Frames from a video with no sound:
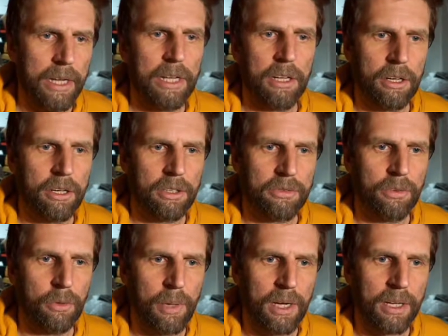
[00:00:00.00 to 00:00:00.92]
Any large
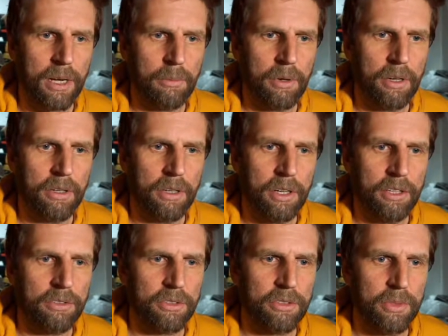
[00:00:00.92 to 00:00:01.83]
format camera,
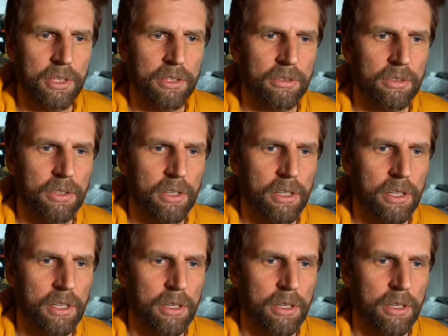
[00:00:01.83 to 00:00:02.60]
I assume that is.